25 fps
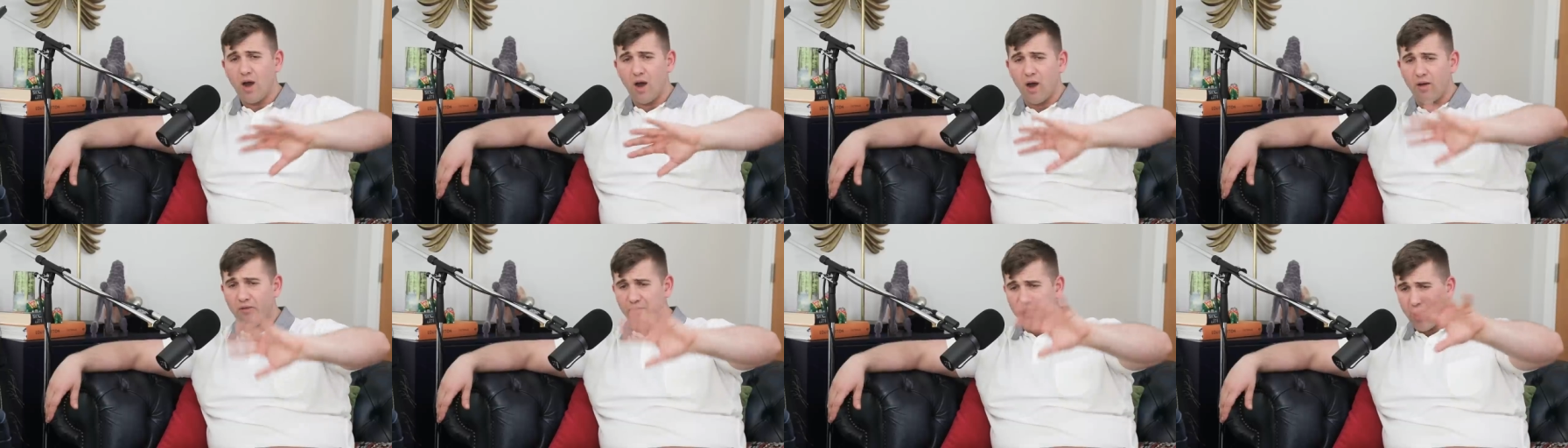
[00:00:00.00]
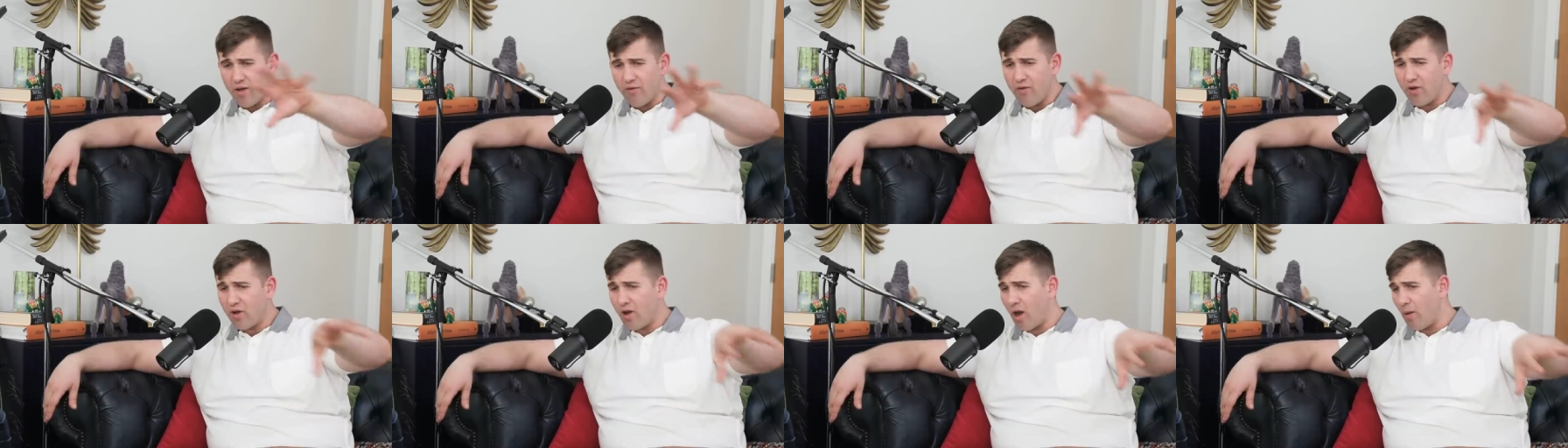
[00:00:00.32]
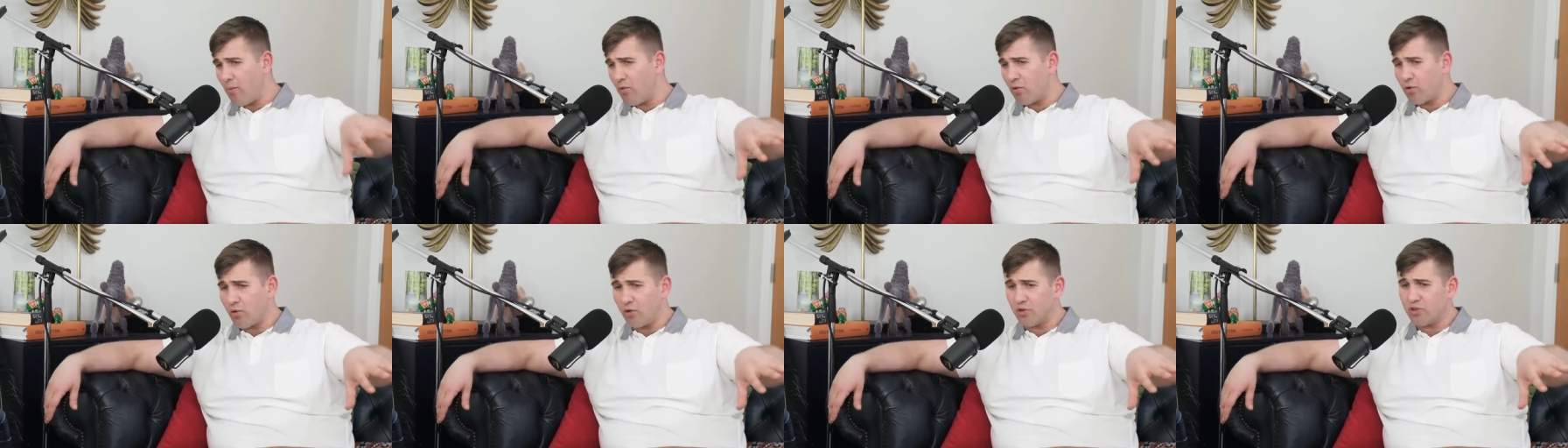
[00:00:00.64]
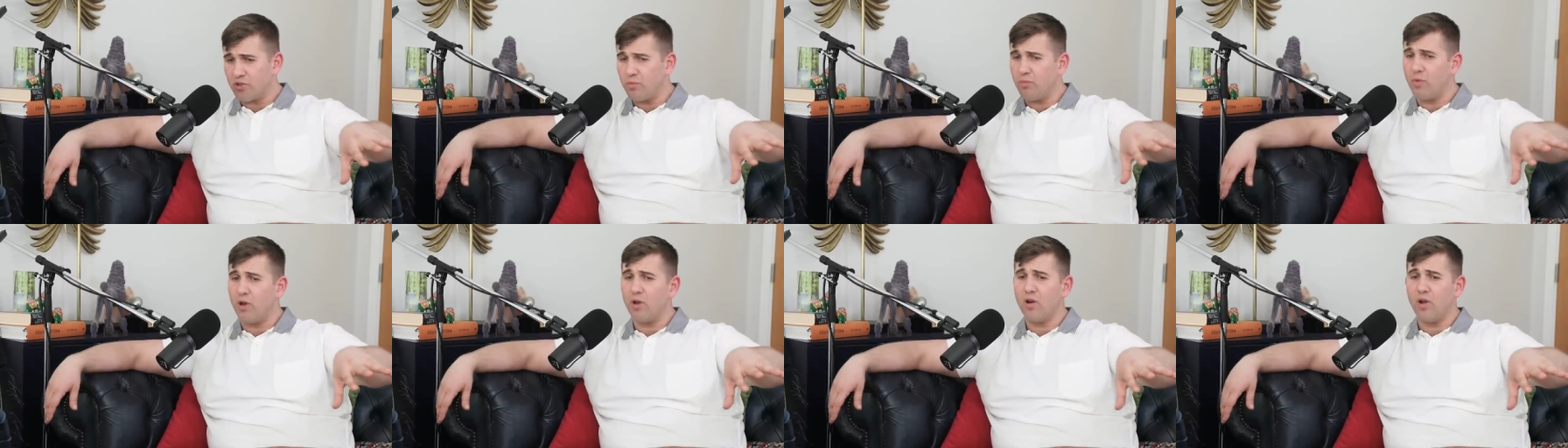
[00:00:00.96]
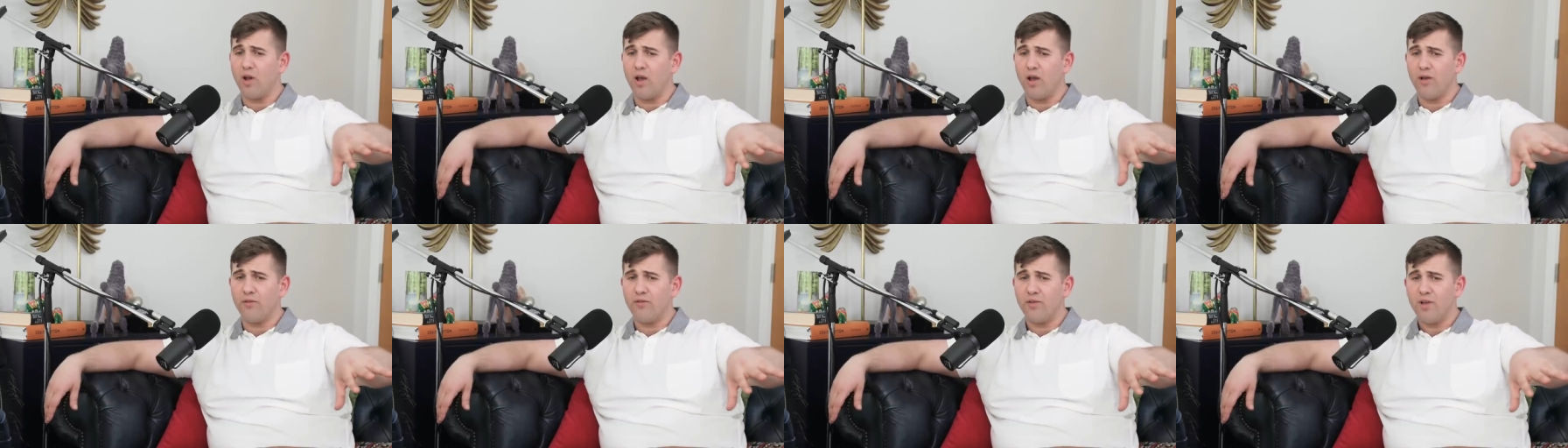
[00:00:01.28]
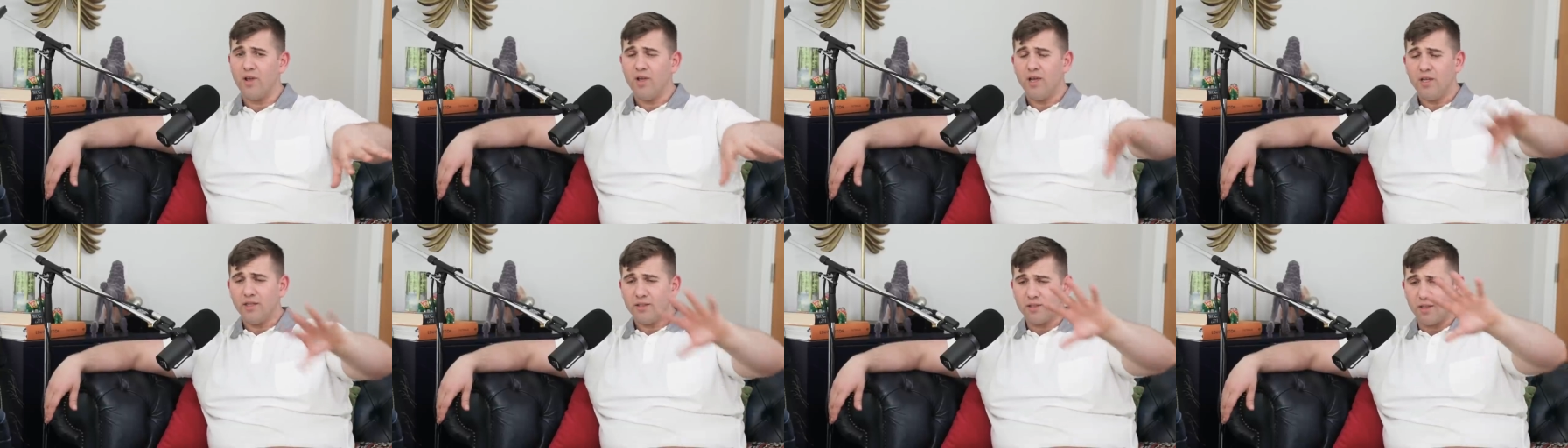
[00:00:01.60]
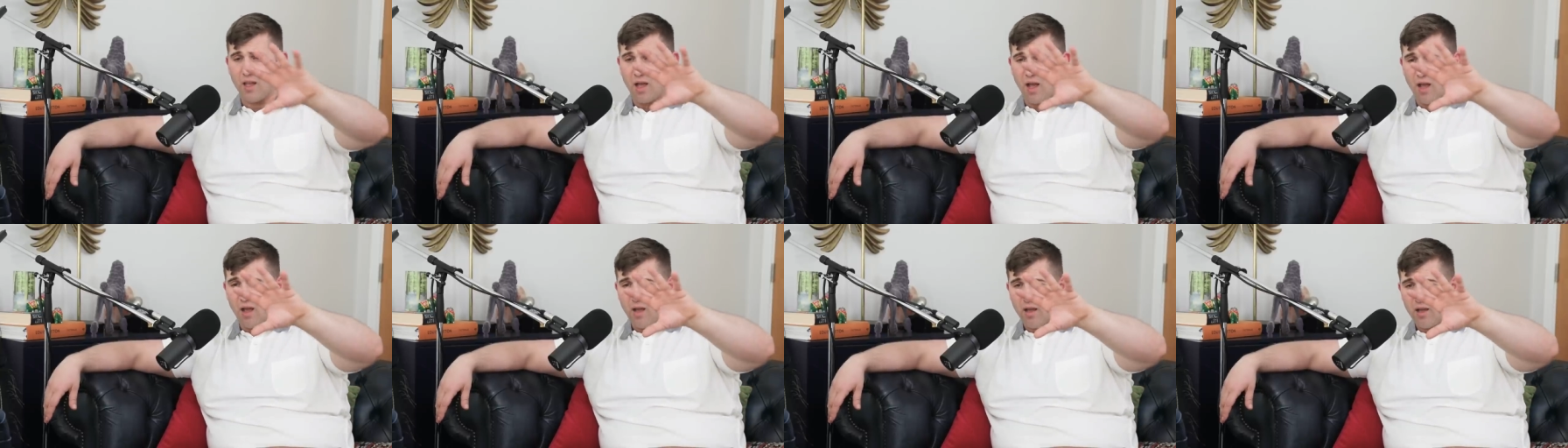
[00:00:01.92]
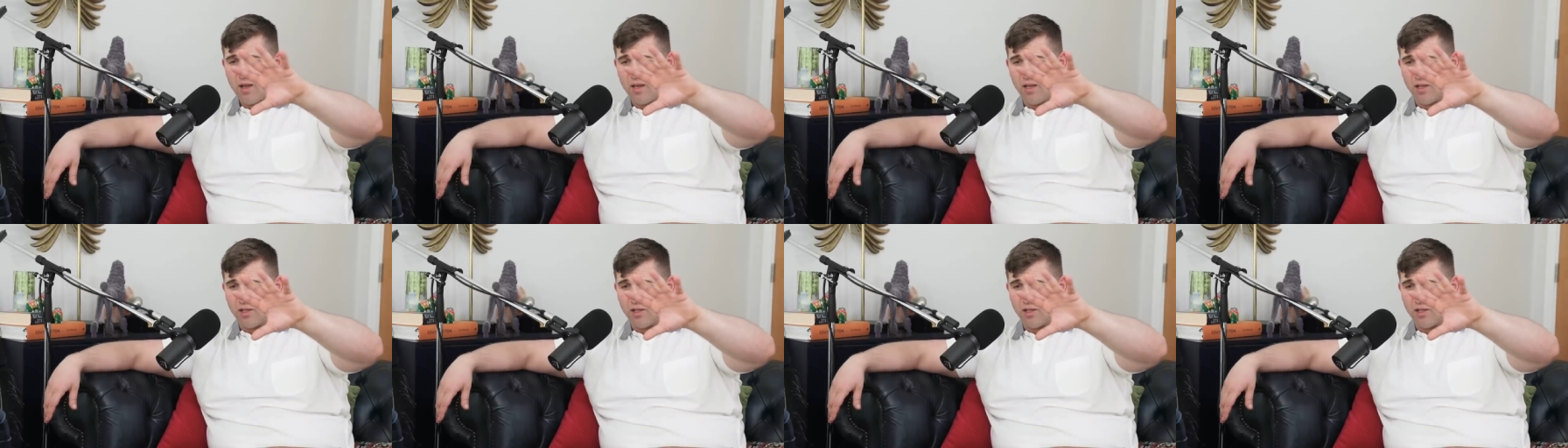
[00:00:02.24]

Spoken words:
I've ever come across in my life that